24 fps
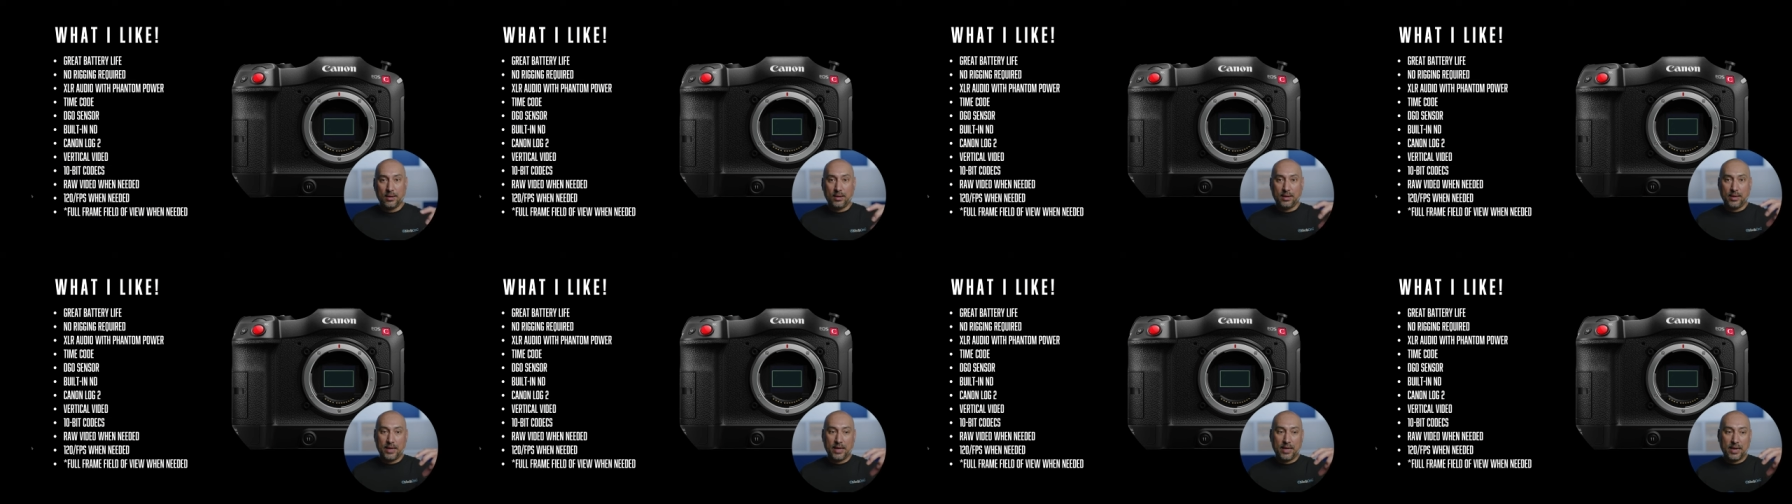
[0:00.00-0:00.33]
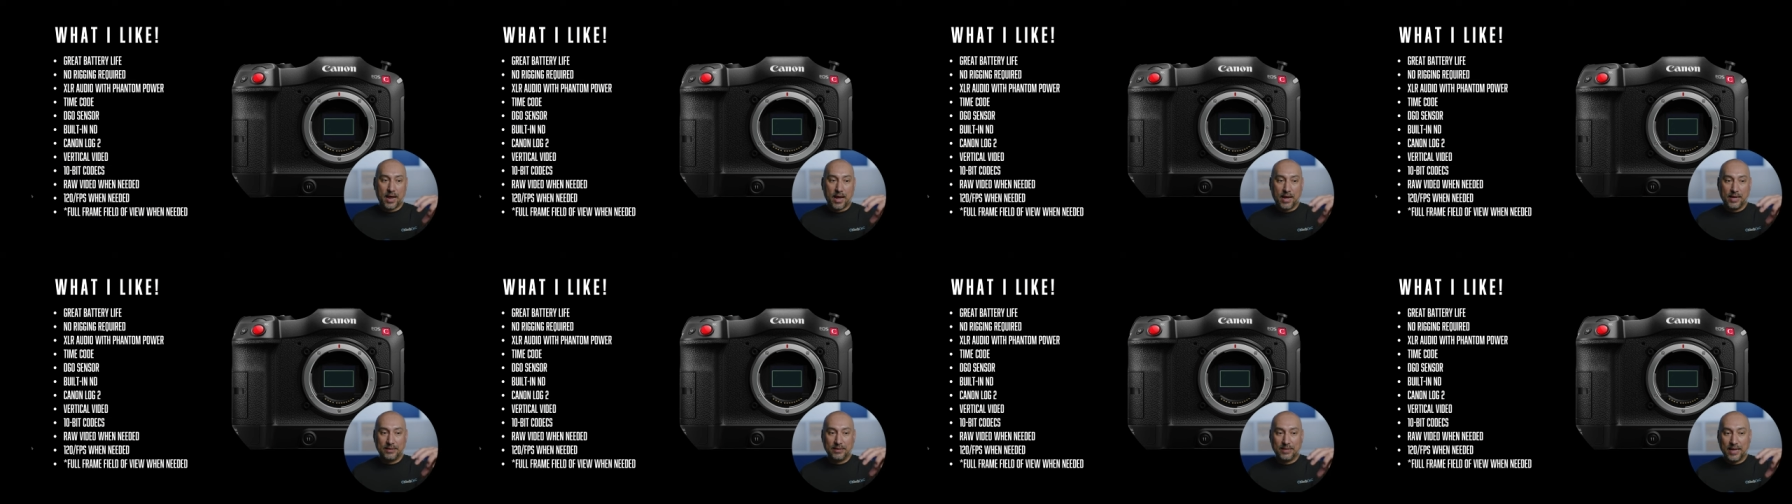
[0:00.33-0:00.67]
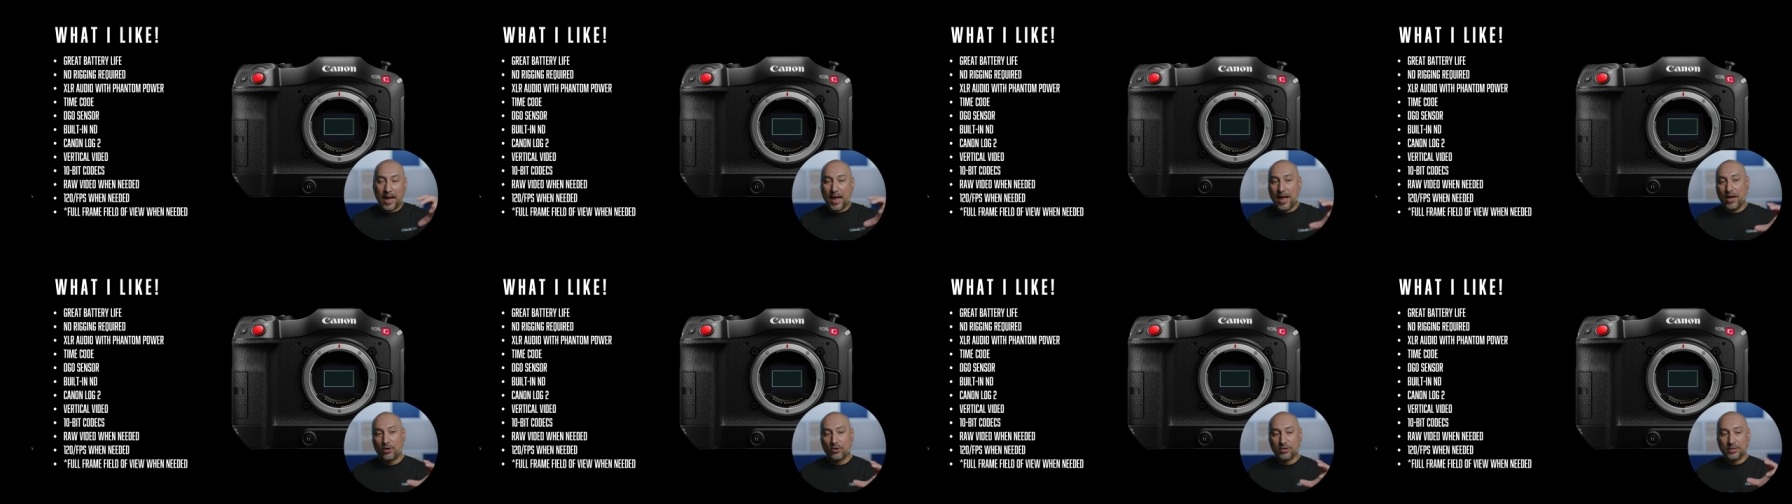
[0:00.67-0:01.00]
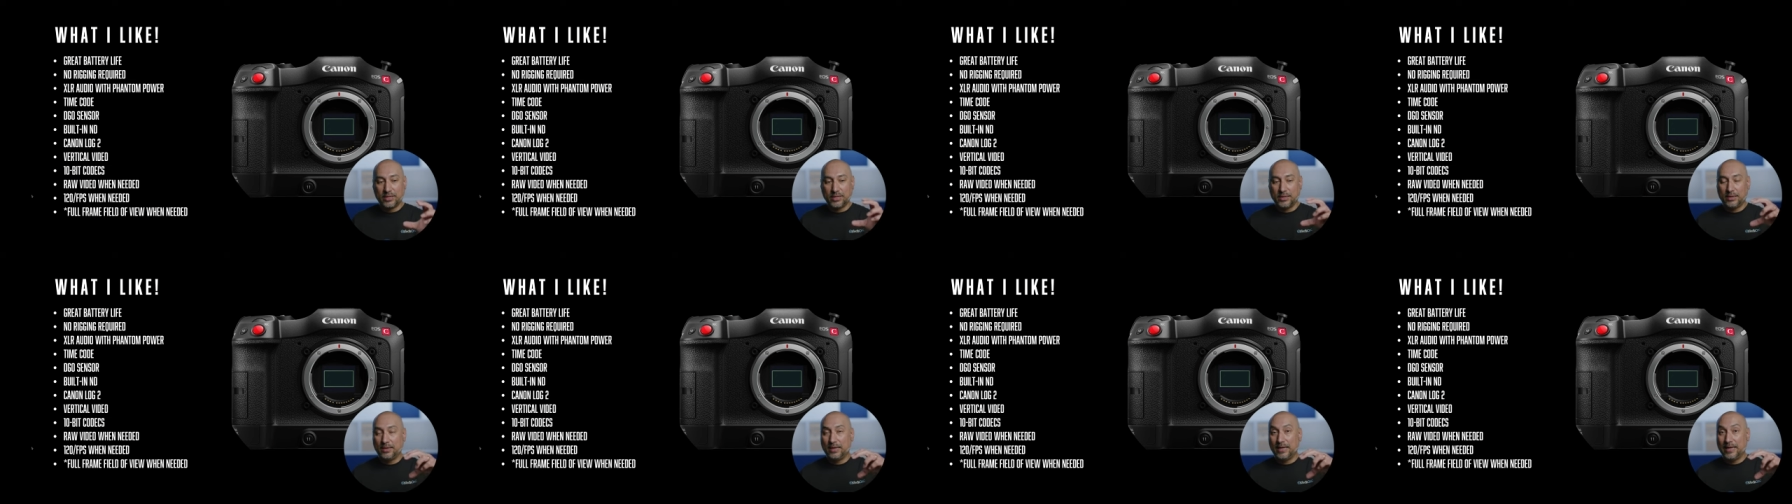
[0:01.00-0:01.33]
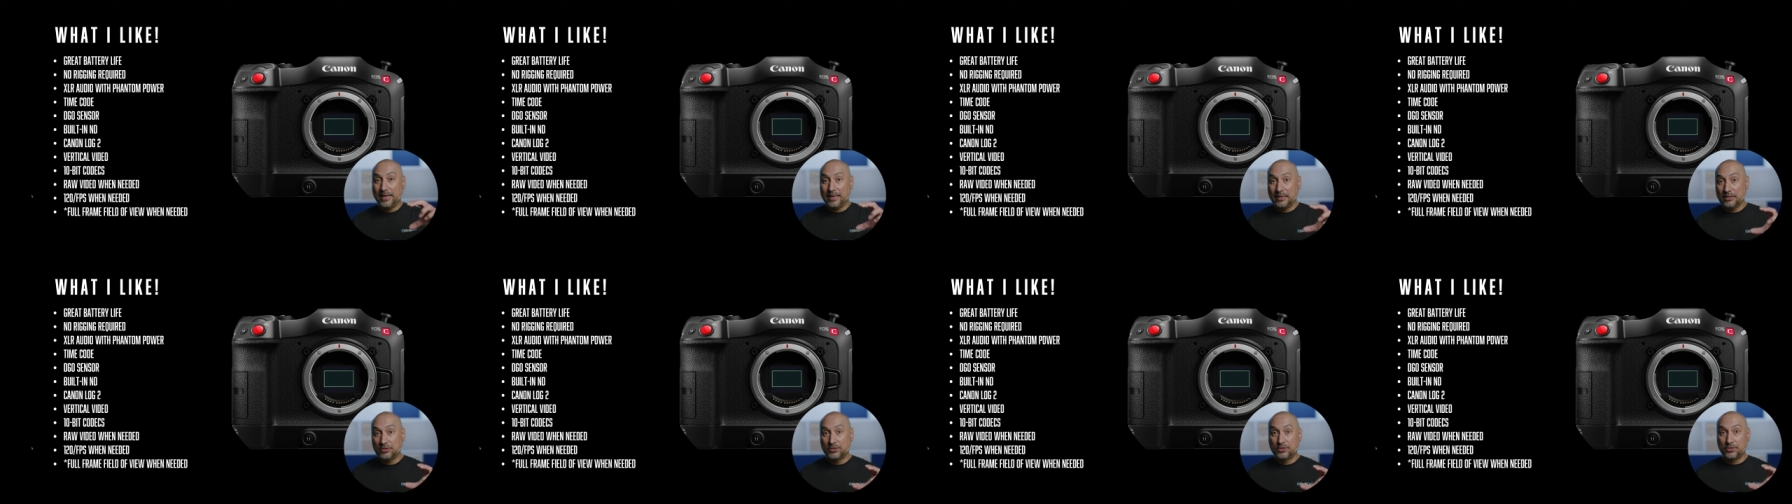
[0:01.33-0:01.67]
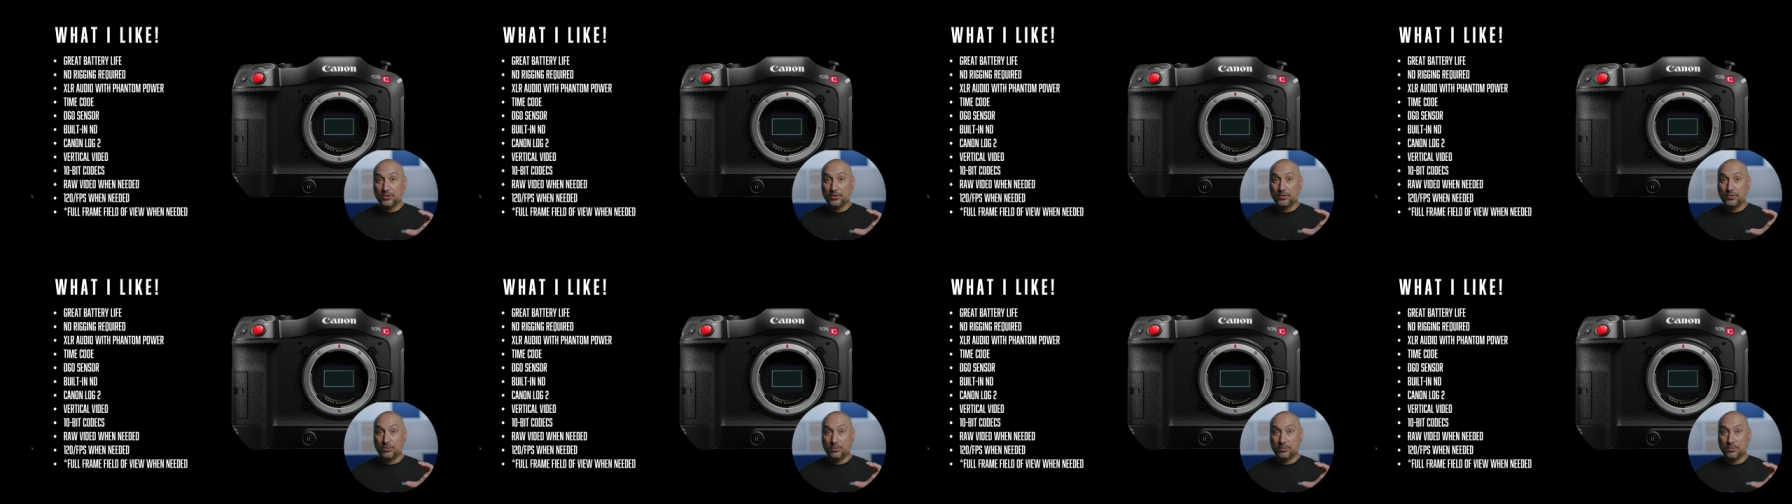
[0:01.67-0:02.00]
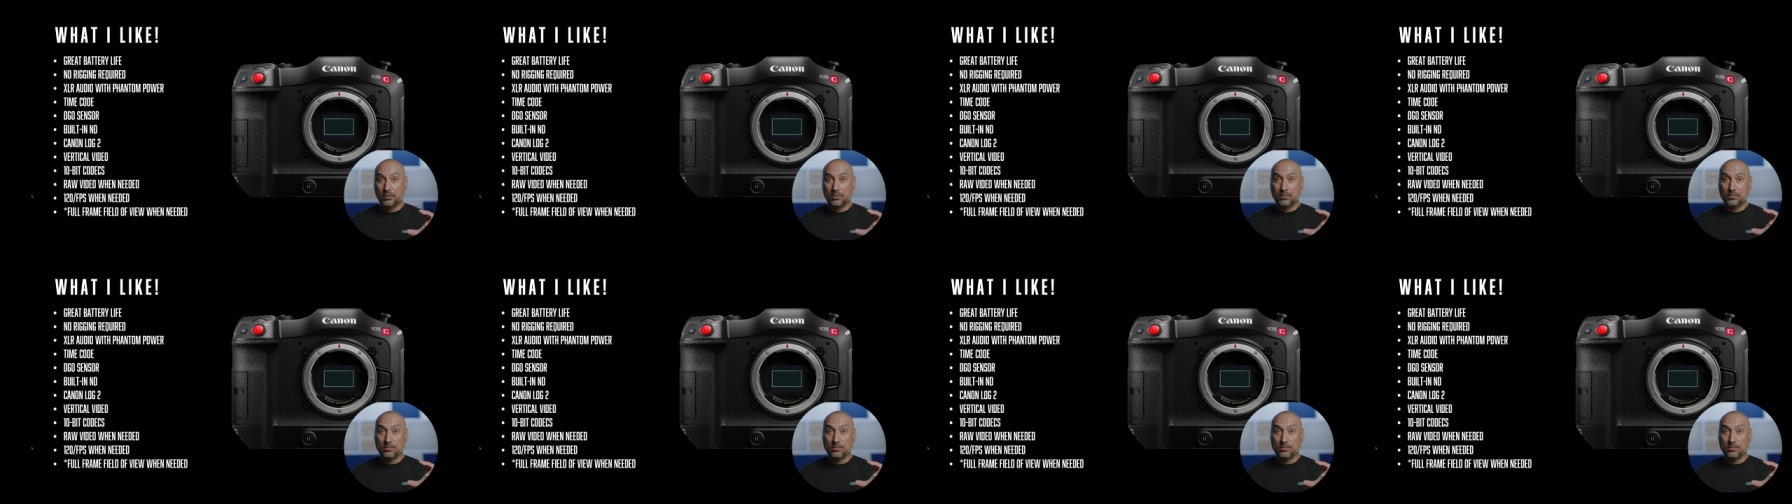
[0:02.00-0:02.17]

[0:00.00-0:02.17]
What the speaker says: and I dialed it into